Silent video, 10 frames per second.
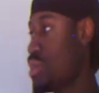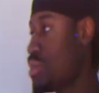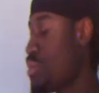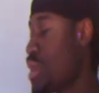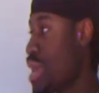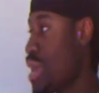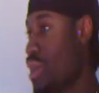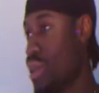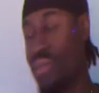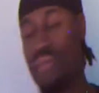
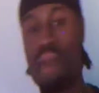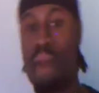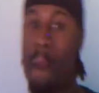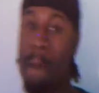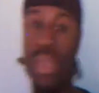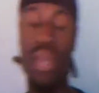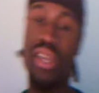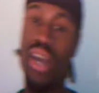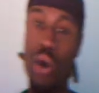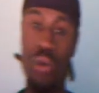man.
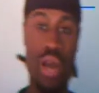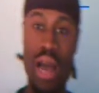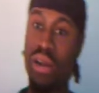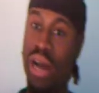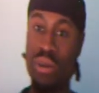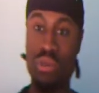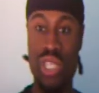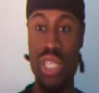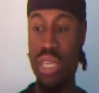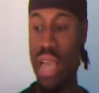Yo, I don't
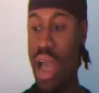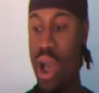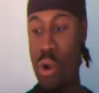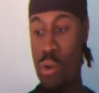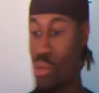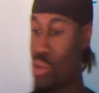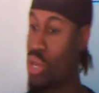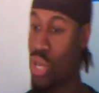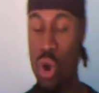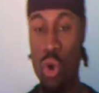see how
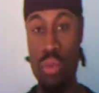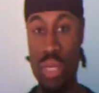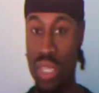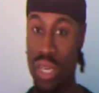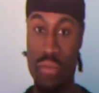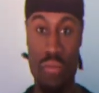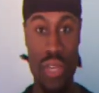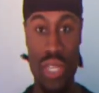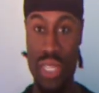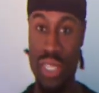Kobe's a
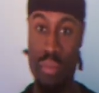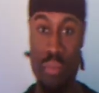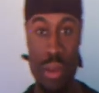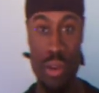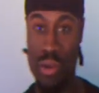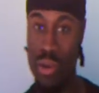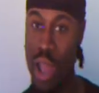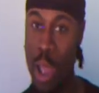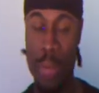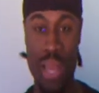vicious competitor.
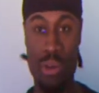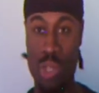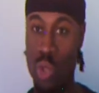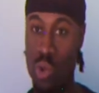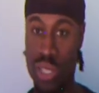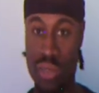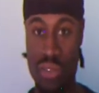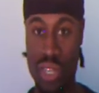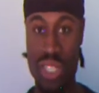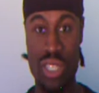Michael Jordan's a
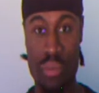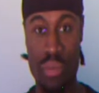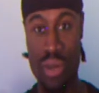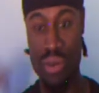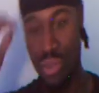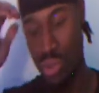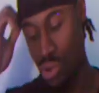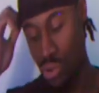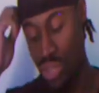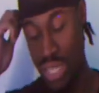vicious competitor. You
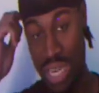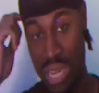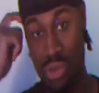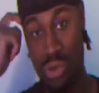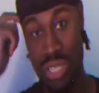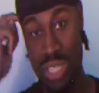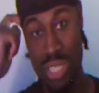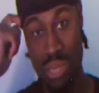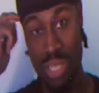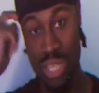know, the reason I thought of this
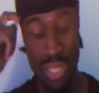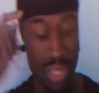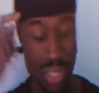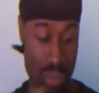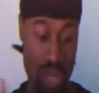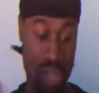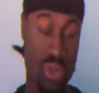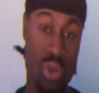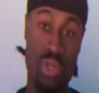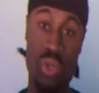subject is because,
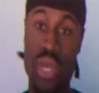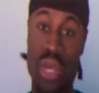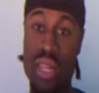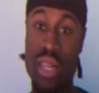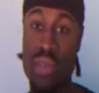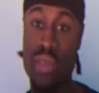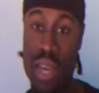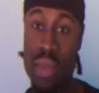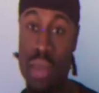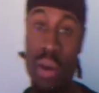you know, 2K11
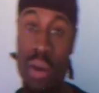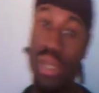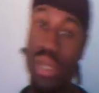came out,